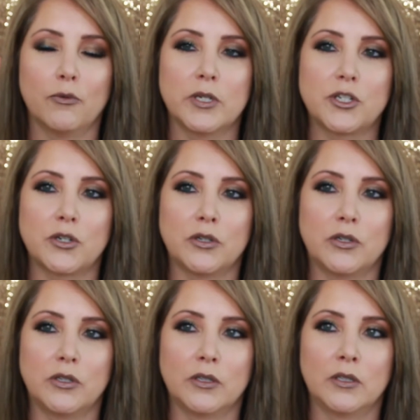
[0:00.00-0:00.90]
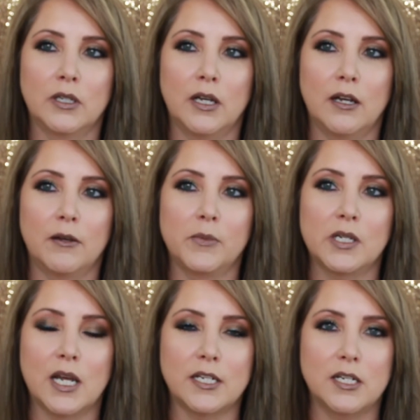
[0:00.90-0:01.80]
original um,
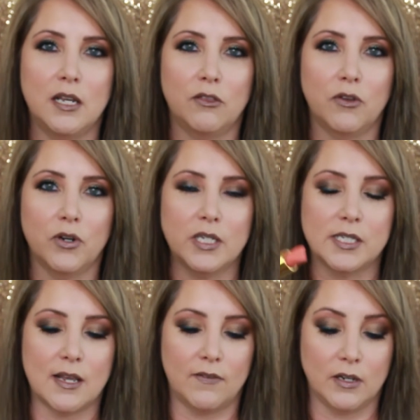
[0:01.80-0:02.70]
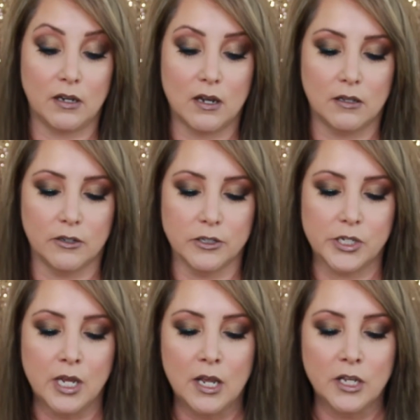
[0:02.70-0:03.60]
1937
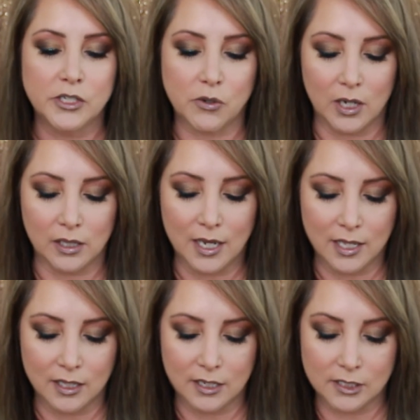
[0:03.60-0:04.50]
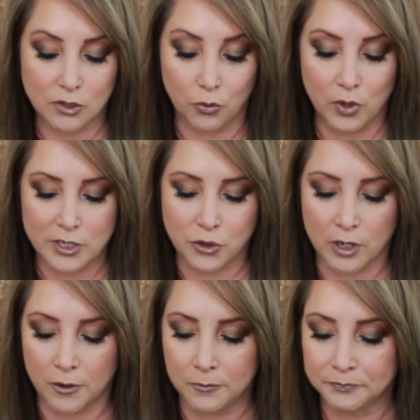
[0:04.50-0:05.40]
colors. So I like that it's
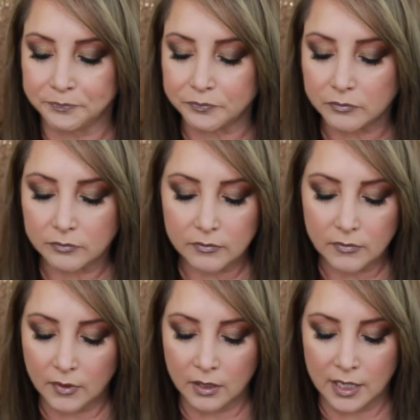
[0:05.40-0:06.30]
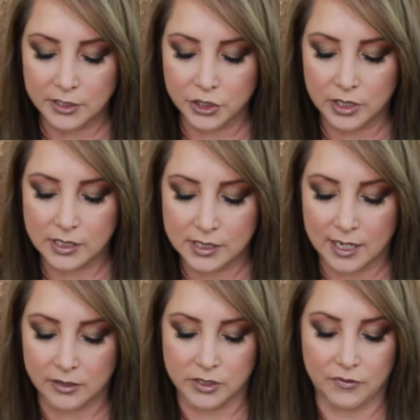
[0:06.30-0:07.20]
retro. That just
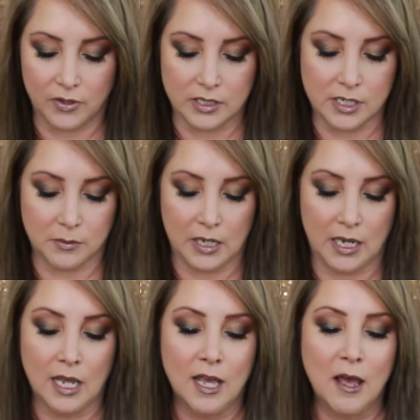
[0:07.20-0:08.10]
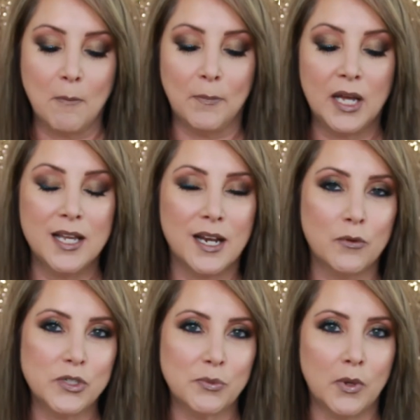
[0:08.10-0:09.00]
sounds fun to me but I
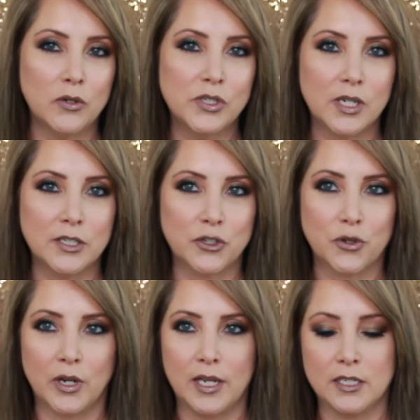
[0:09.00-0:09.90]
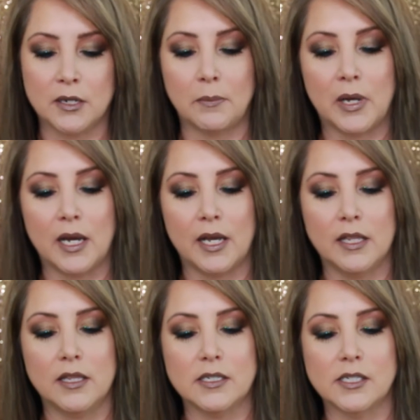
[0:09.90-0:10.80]
was most intrigued
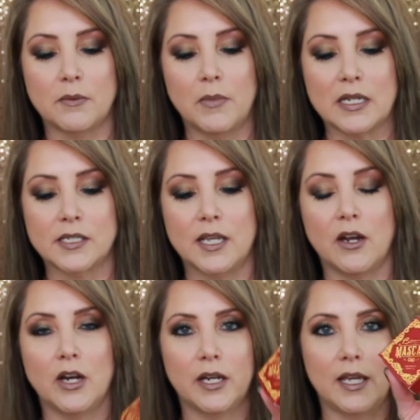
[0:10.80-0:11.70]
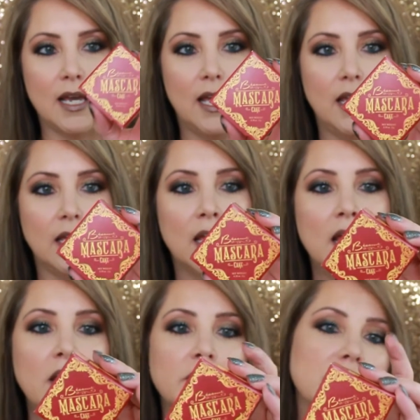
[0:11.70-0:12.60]
by this mascara cake.
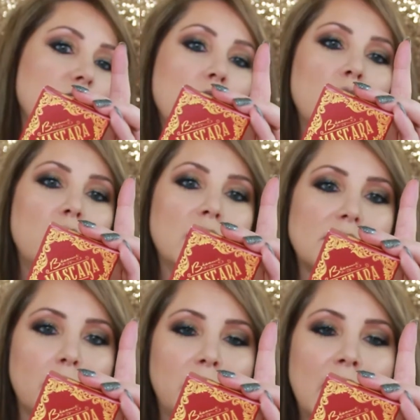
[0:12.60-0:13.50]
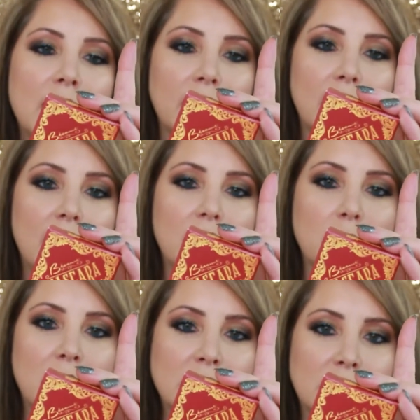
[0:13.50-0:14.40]
So it's a black cake
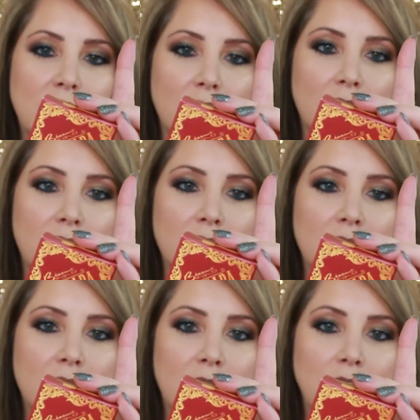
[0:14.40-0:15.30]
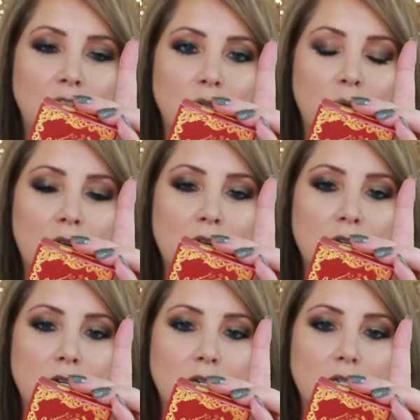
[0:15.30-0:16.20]
mascara. You
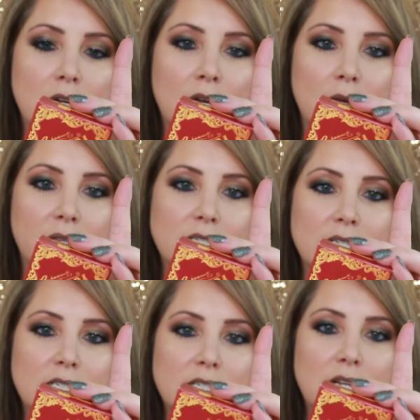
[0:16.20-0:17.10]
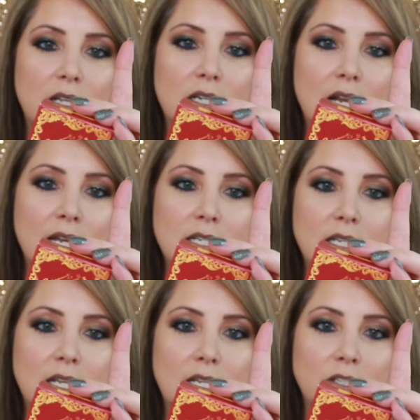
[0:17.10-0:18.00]
are, uh, this is
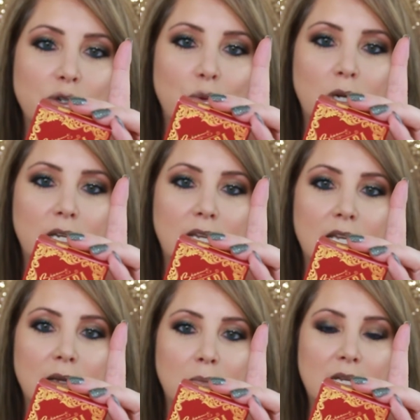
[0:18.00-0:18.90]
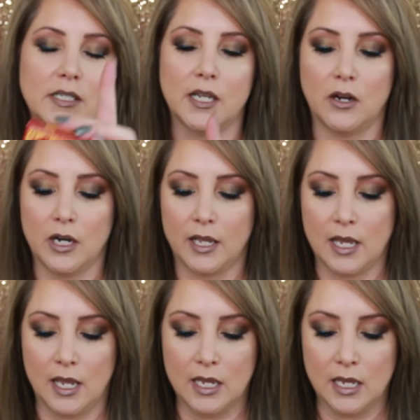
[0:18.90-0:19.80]
1920 mascara
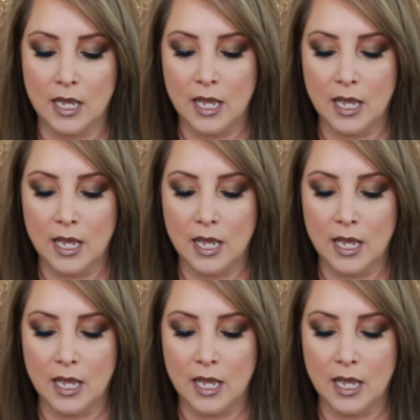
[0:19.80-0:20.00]
cake